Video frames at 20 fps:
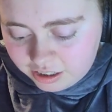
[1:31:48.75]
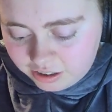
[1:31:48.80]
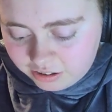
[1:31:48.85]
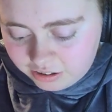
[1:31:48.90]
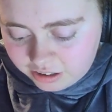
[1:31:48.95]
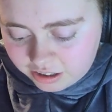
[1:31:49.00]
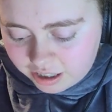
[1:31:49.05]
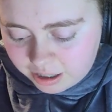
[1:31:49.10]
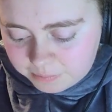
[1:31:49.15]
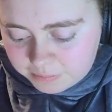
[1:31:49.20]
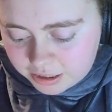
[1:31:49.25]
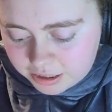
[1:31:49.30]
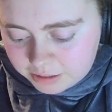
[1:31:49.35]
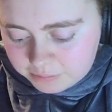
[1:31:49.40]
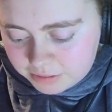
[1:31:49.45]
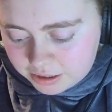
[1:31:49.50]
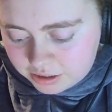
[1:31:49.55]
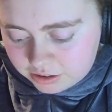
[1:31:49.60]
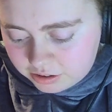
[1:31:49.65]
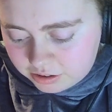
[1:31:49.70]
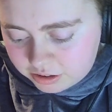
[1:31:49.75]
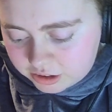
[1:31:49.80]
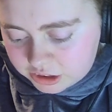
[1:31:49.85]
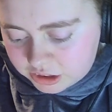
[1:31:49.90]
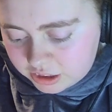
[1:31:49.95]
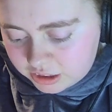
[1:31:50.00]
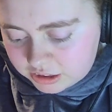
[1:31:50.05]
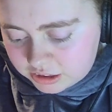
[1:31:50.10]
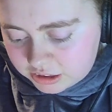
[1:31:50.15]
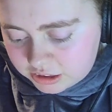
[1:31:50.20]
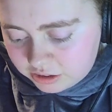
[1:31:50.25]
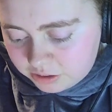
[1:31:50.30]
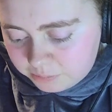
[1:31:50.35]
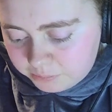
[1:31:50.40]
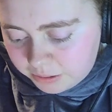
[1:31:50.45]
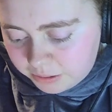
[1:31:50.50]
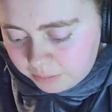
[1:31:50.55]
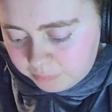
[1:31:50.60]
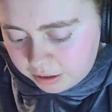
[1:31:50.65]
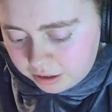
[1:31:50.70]
Unagami mid turned
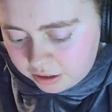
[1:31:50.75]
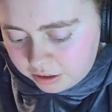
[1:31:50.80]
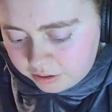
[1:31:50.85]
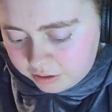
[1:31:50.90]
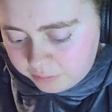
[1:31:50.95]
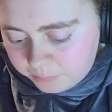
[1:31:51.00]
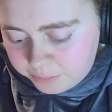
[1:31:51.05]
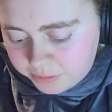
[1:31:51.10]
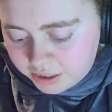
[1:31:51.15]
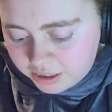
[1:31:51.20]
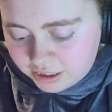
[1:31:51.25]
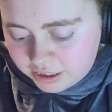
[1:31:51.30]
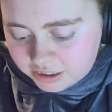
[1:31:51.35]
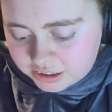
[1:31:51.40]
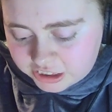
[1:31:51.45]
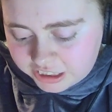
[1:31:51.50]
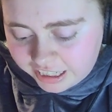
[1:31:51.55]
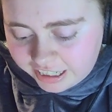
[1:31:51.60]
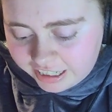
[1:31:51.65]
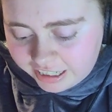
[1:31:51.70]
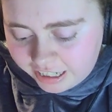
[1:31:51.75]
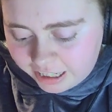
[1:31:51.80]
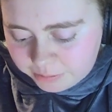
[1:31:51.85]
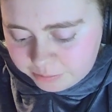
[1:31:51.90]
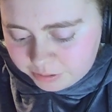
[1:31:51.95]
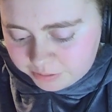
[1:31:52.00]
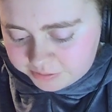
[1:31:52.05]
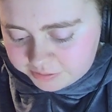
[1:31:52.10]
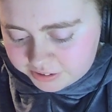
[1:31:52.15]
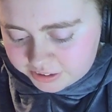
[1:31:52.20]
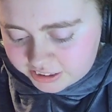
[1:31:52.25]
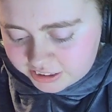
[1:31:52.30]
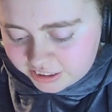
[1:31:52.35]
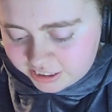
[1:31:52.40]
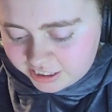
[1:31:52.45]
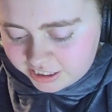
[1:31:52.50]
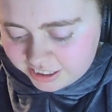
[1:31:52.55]
to beam at her. Jay and I are brothers.